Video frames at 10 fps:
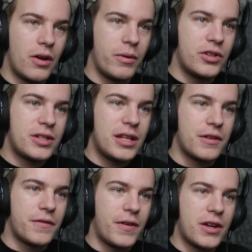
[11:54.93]
We just need
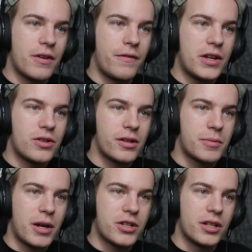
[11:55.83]
his fa a facial
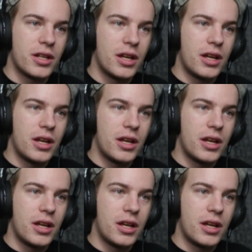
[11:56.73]
expression.